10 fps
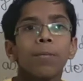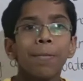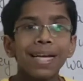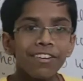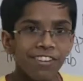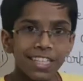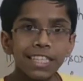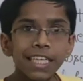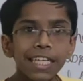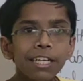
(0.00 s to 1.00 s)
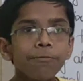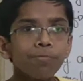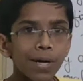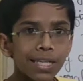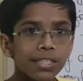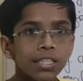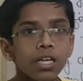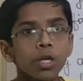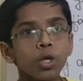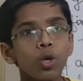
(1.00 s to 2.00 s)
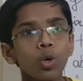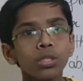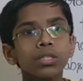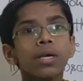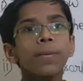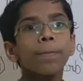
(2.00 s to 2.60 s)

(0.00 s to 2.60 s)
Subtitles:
Vegetative buds grows